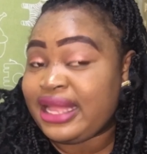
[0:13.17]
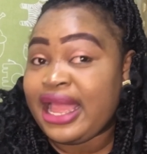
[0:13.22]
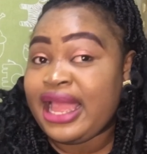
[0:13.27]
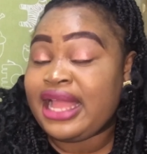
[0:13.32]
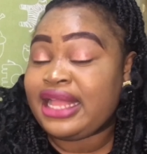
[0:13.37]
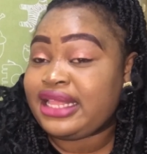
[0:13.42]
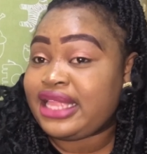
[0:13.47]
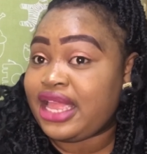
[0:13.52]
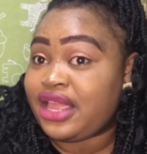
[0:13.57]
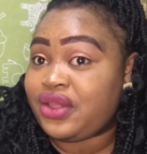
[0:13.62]

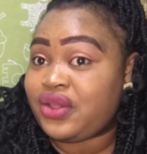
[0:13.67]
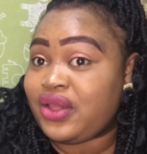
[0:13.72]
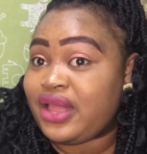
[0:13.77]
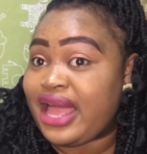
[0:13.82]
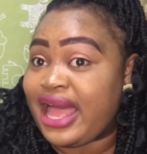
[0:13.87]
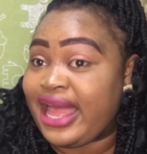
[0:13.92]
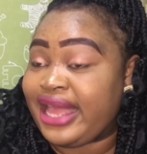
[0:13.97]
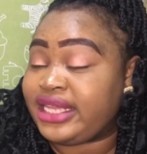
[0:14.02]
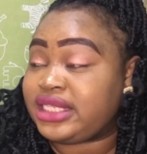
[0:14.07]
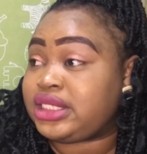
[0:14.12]
Thank you
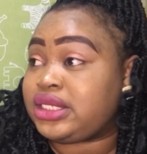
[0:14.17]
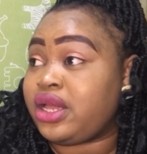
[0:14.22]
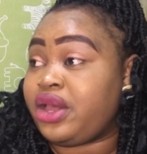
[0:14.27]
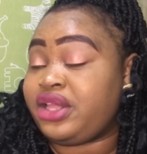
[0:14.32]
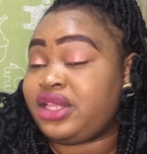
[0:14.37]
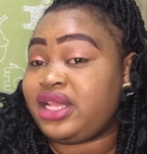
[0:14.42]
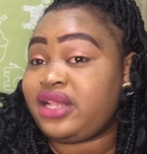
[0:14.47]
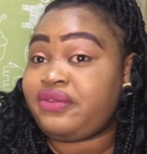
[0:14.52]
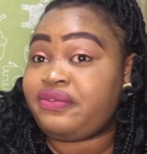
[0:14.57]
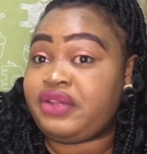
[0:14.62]
guys. So in this
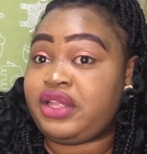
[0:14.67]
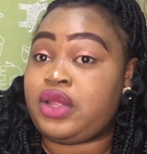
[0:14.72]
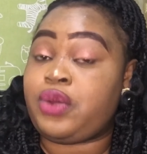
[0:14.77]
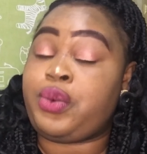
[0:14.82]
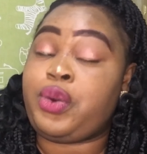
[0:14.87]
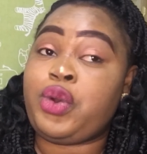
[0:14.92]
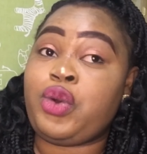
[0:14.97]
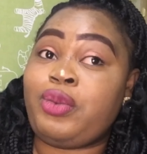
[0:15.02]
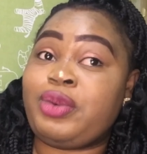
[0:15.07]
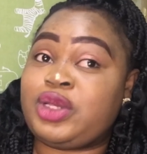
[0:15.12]
video we will
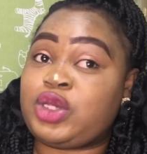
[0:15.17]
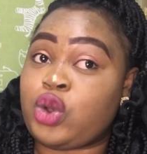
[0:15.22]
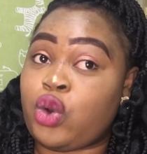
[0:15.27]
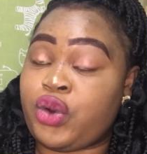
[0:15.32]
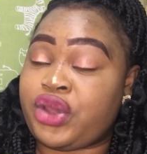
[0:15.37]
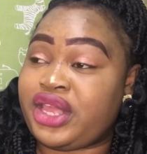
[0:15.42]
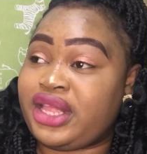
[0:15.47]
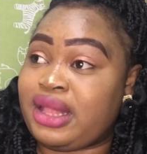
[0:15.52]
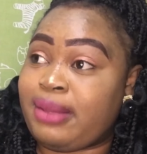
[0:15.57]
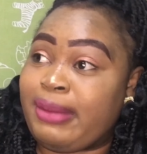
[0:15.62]
be talking
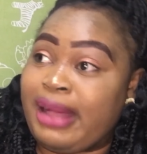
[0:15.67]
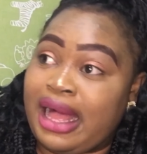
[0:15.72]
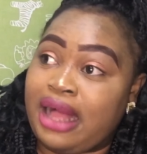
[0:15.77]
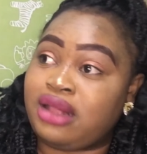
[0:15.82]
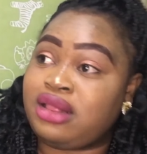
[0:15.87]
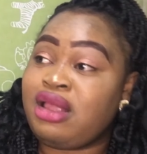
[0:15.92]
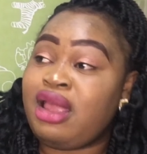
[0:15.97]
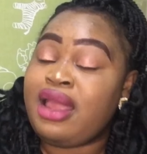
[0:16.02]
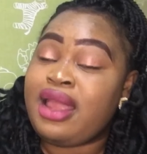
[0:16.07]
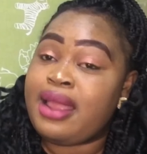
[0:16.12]
about
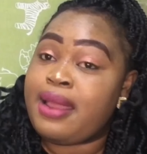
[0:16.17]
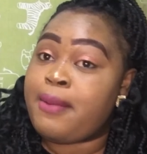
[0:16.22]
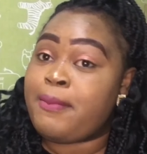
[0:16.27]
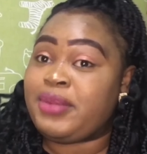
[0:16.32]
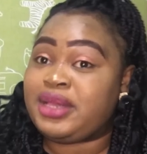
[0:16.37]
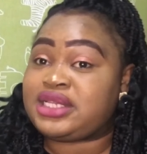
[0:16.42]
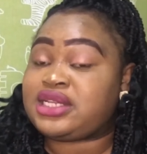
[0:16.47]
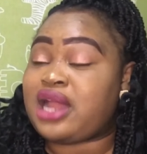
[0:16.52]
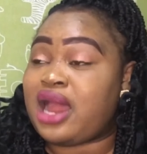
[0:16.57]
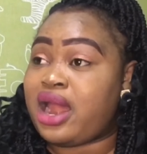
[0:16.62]

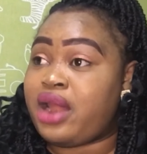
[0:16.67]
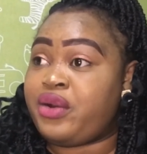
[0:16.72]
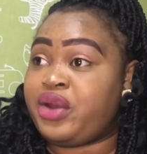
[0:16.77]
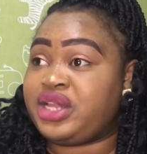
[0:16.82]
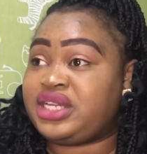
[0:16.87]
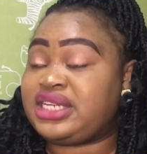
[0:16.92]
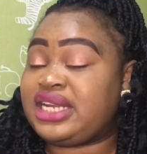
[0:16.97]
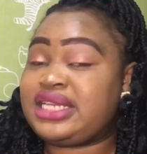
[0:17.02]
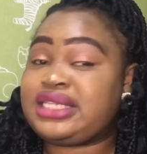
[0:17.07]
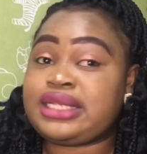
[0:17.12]

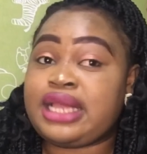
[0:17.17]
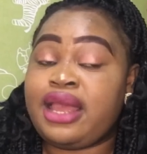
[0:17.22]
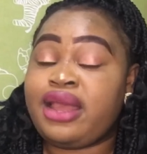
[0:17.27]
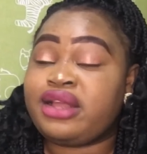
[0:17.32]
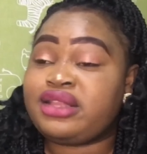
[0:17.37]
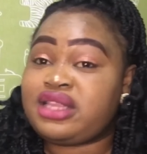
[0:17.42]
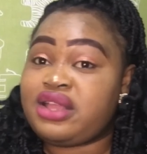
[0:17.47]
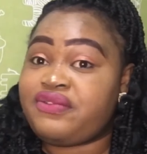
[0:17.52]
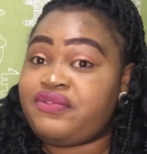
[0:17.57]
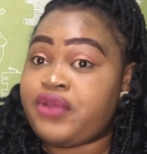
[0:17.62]
miscarriages, the
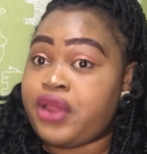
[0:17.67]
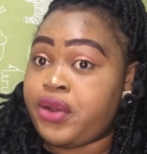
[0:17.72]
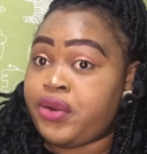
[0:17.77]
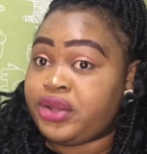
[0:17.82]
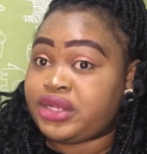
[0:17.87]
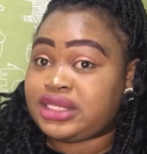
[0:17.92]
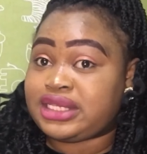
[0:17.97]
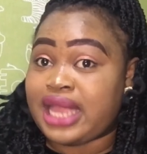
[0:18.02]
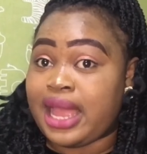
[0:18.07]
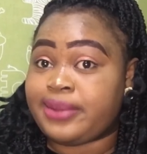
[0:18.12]
various
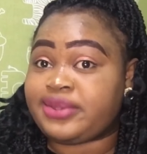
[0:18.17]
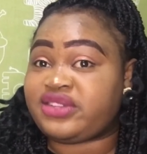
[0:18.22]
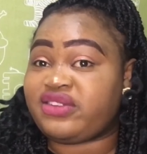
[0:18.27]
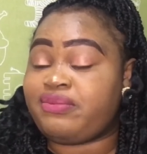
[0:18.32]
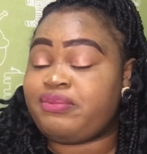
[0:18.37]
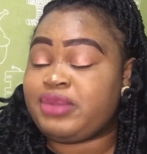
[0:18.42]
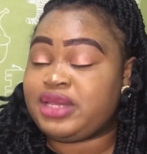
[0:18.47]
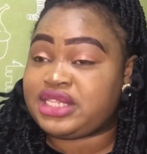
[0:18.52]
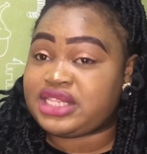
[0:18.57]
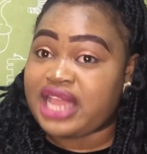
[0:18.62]
types of
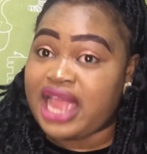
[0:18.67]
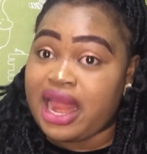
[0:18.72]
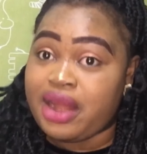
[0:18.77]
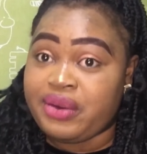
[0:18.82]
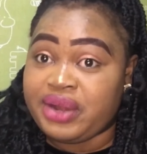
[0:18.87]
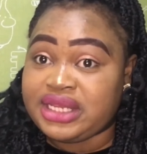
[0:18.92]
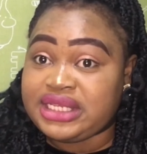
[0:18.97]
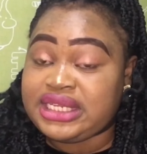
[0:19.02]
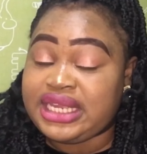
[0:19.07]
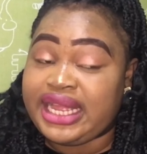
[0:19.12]

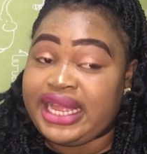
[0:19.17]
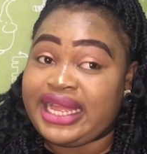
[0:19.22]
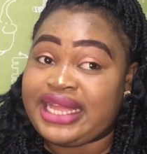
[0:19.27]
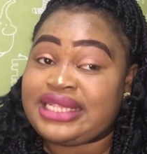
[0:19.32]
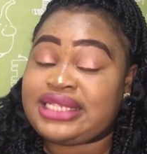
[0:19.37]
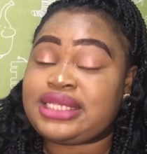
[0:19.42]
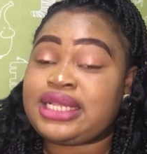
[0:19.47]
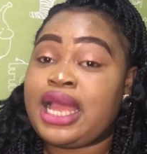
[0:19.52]
miscarriages,